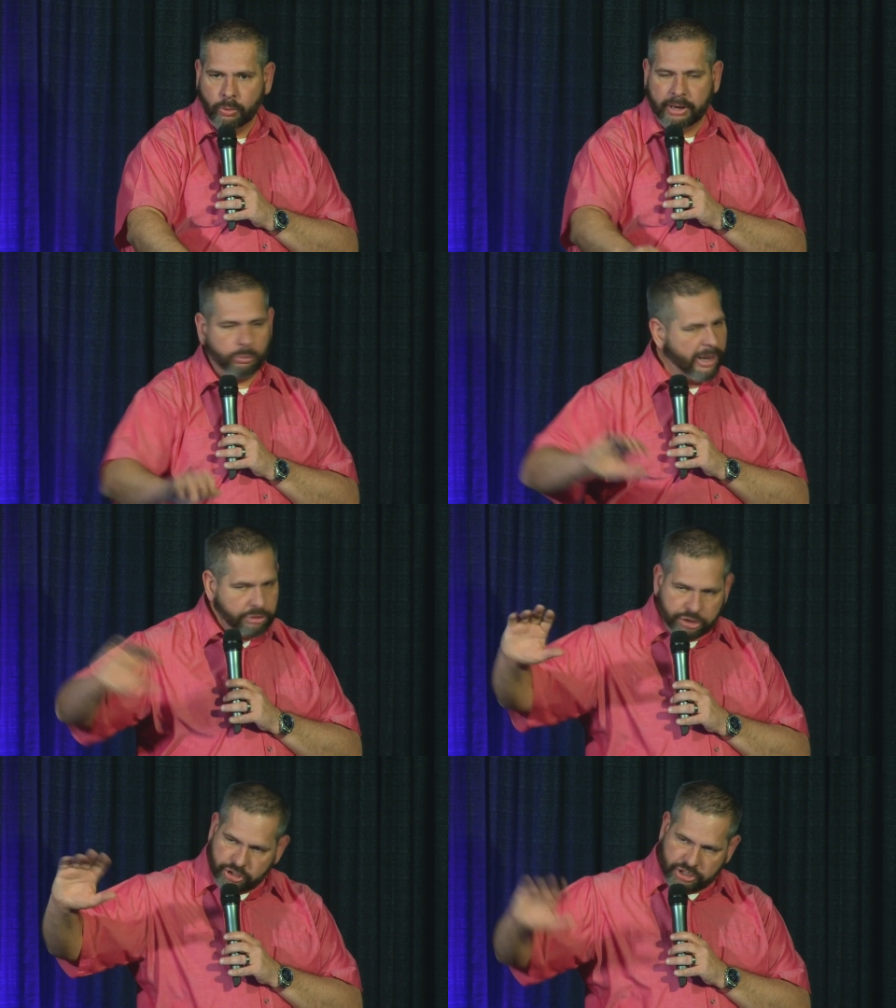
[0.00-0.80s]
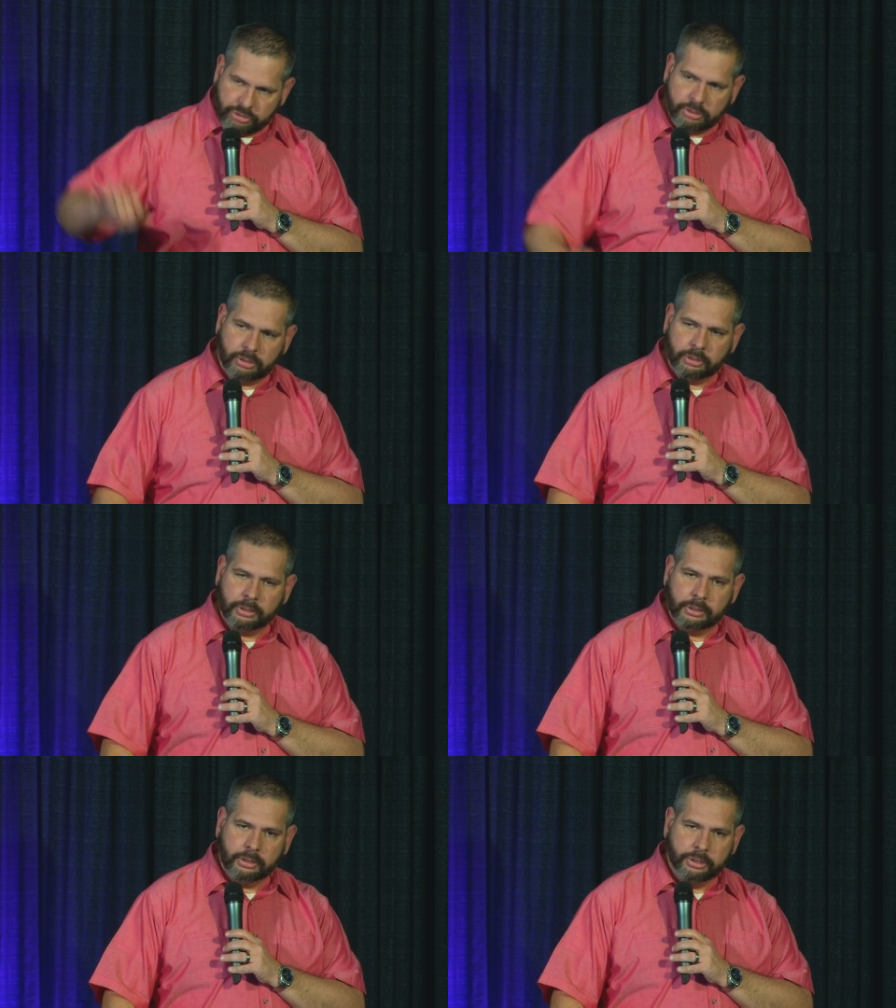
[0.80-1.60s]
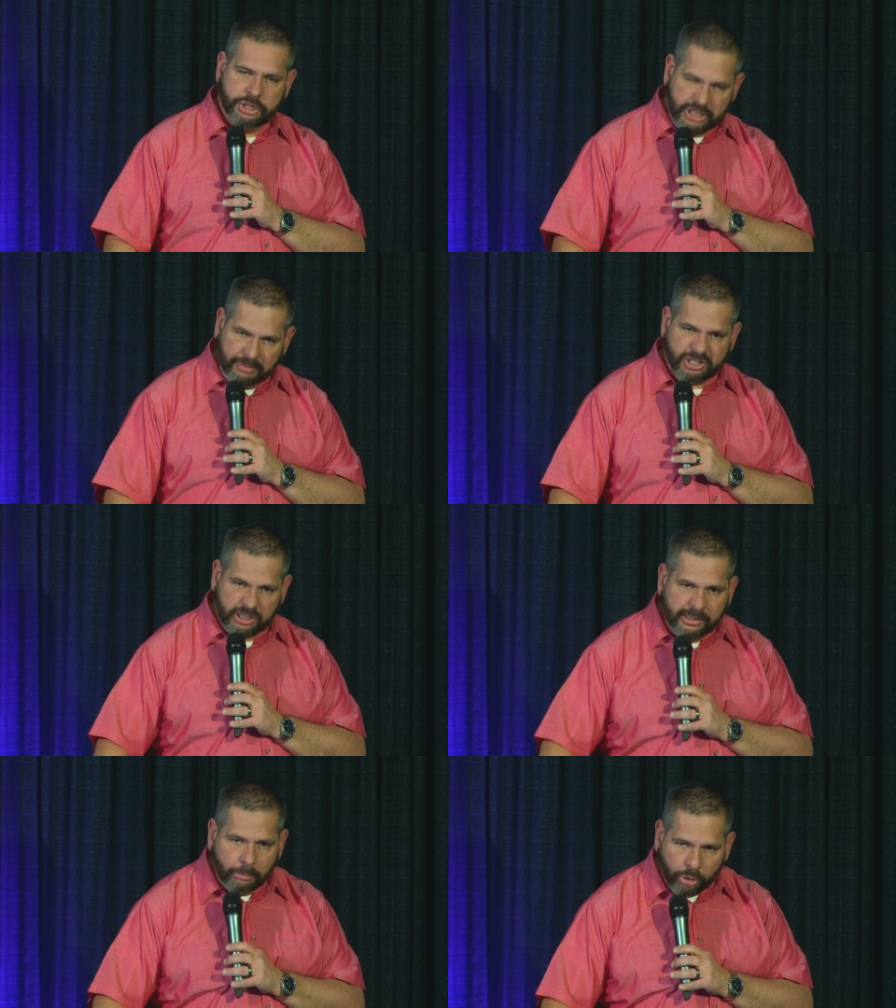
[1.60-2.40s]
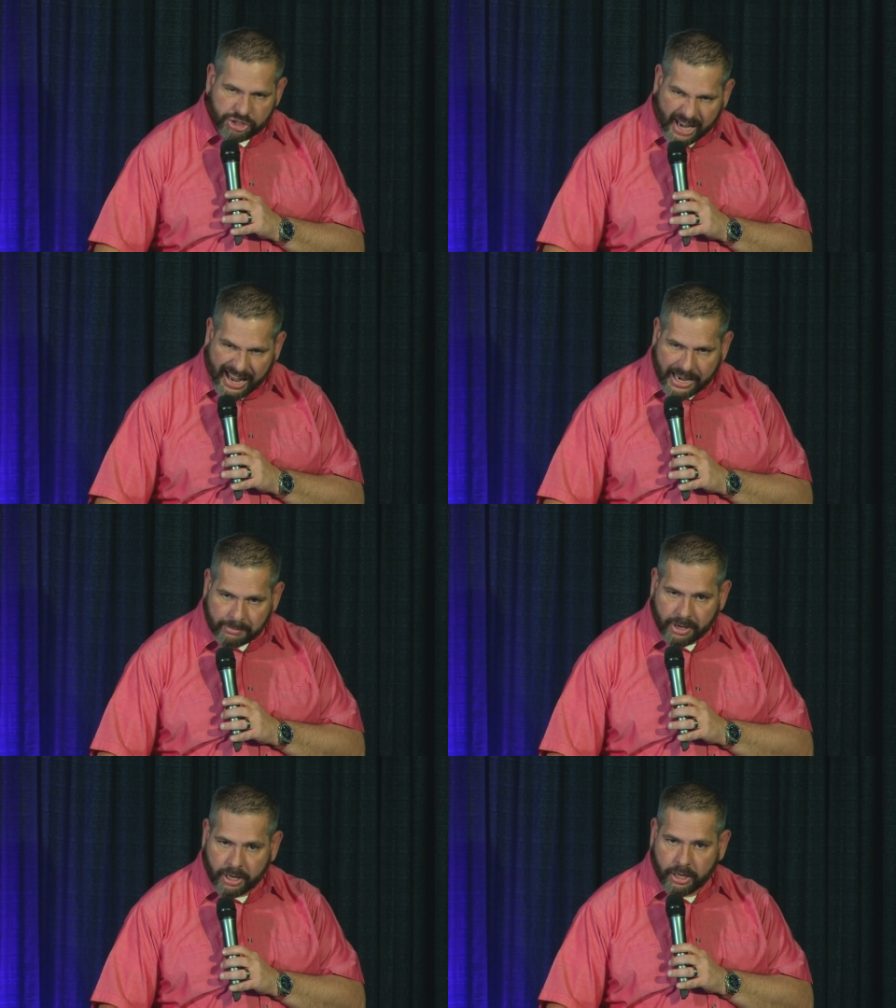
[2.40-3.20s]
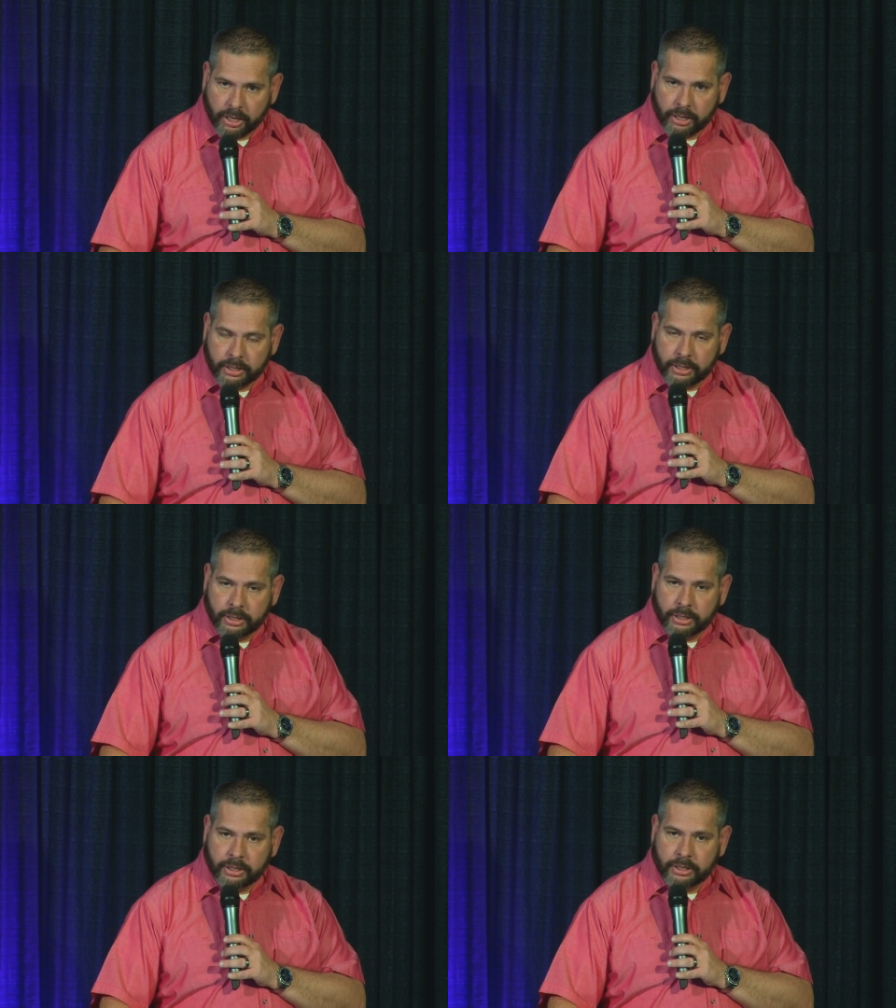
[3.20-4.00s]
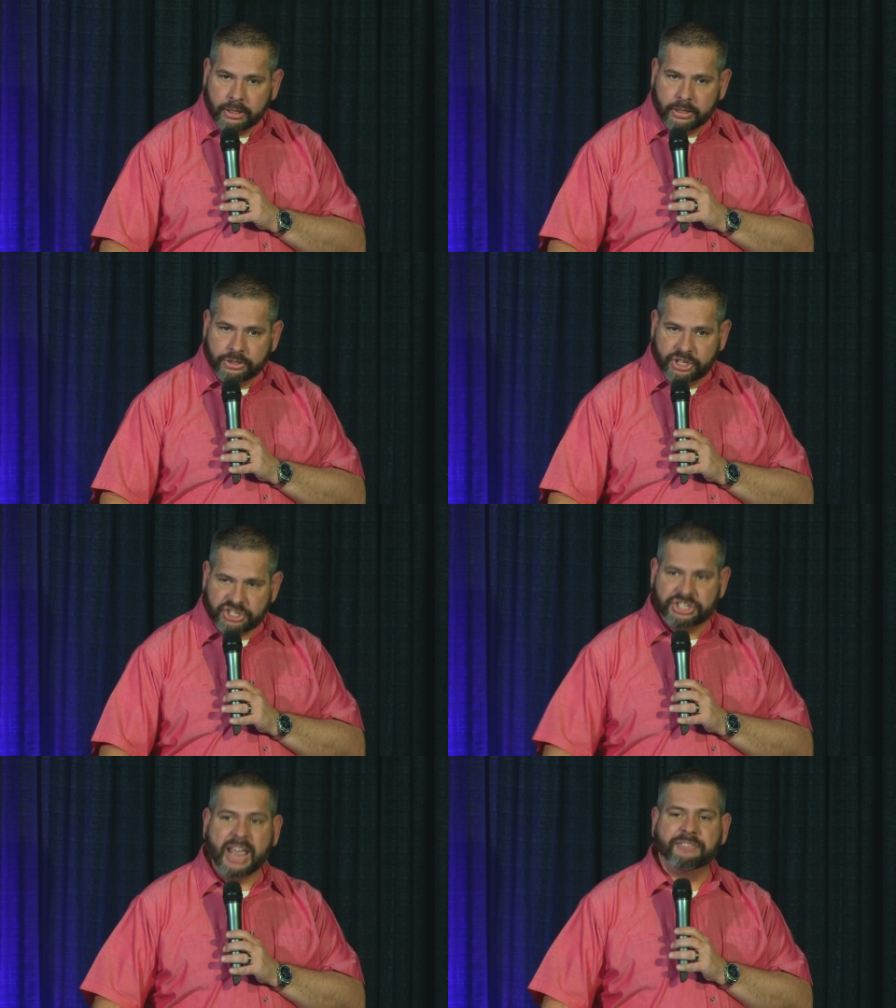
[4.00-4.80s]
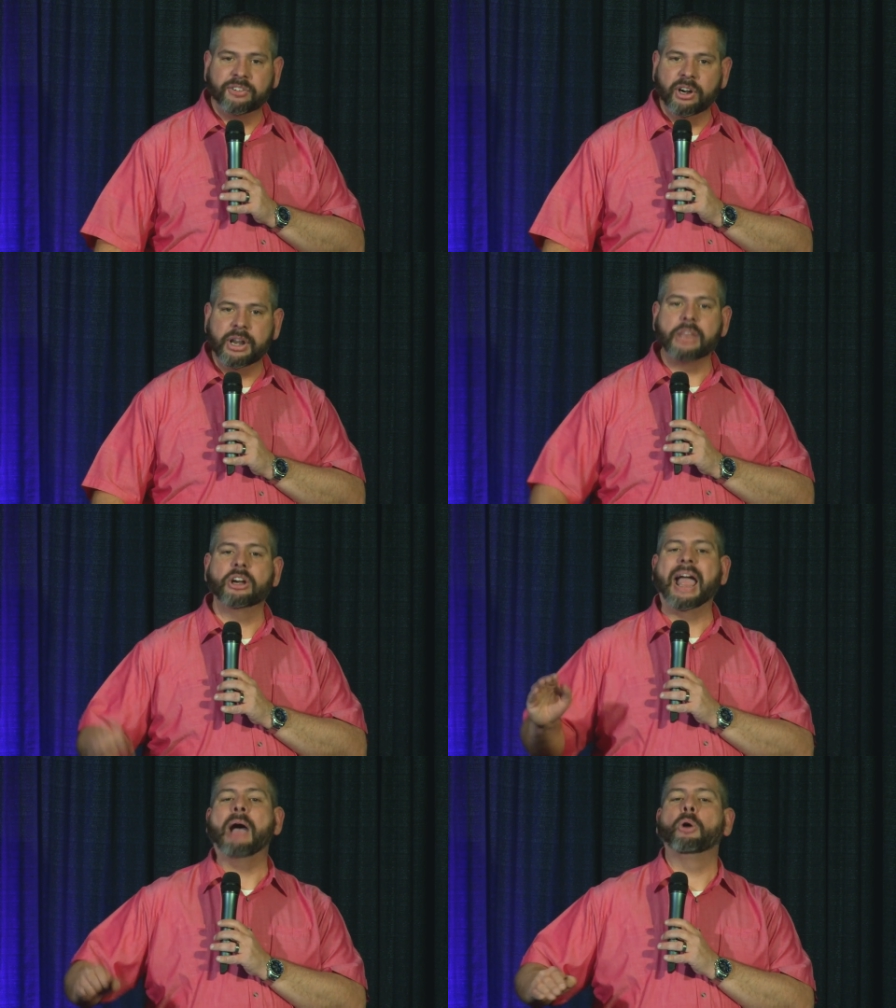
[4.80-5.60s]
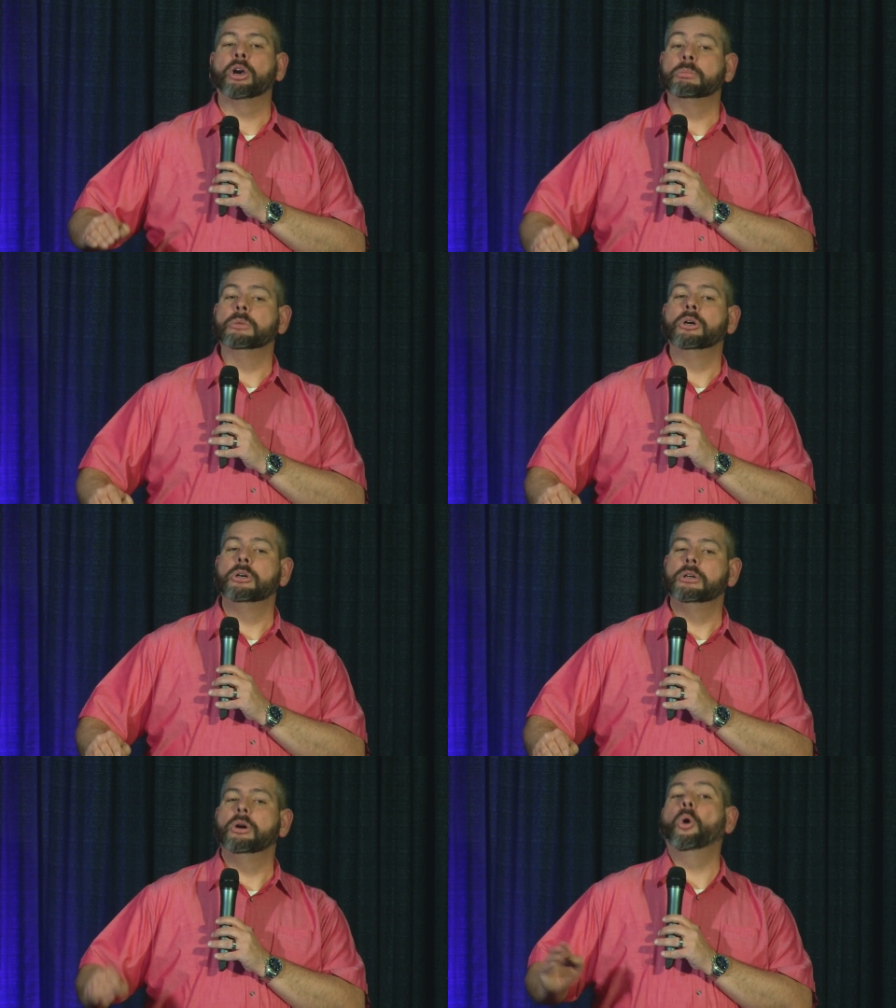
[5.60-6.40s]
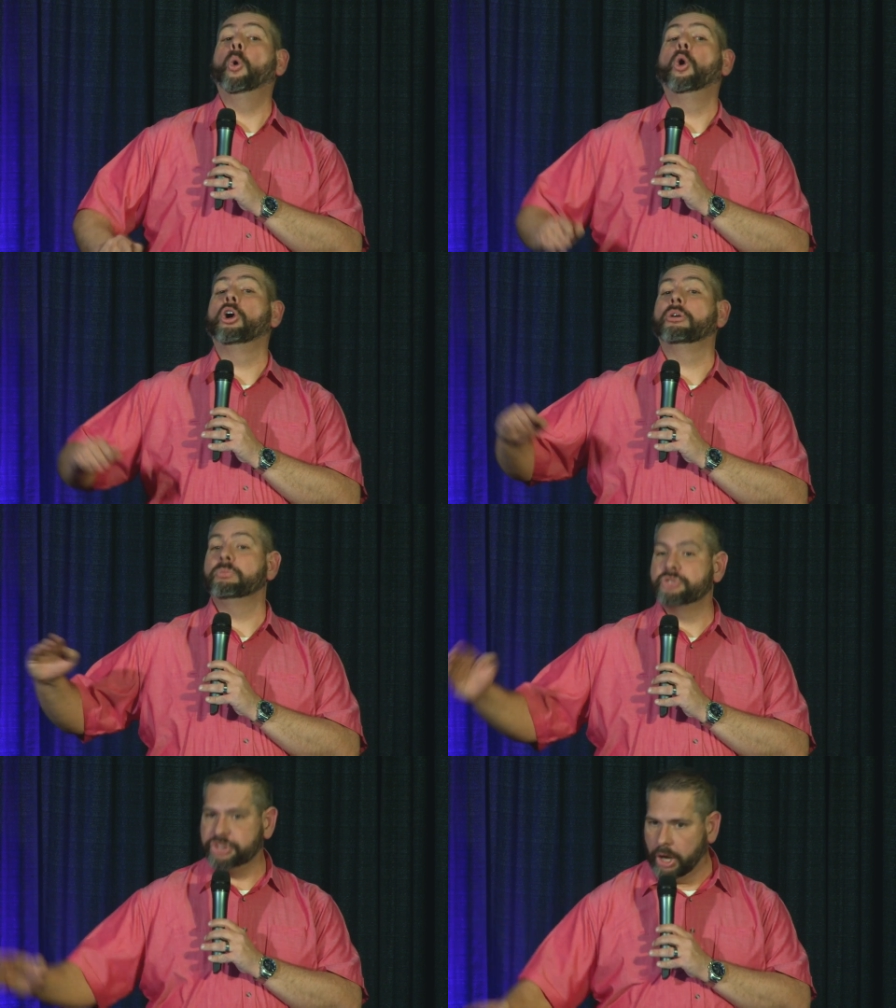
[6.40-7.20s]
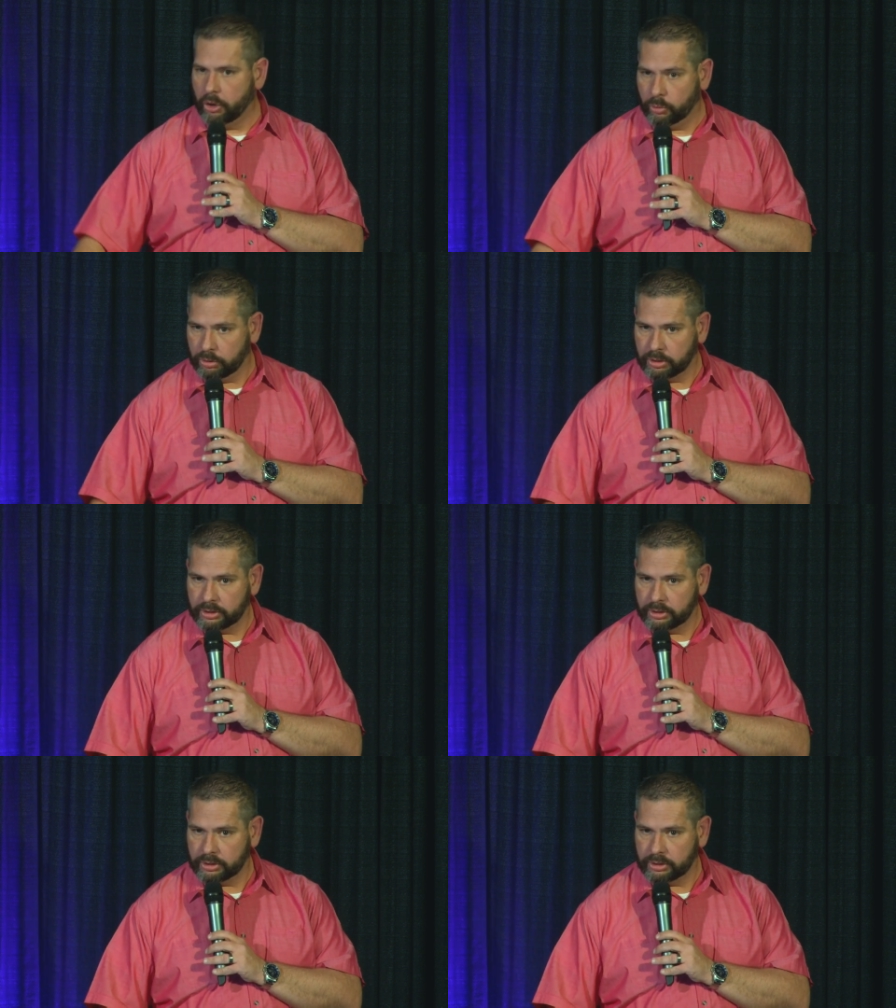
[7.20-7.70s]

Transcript: Why don't, why don't you just just give us a little more time? Just stay for another hour or so.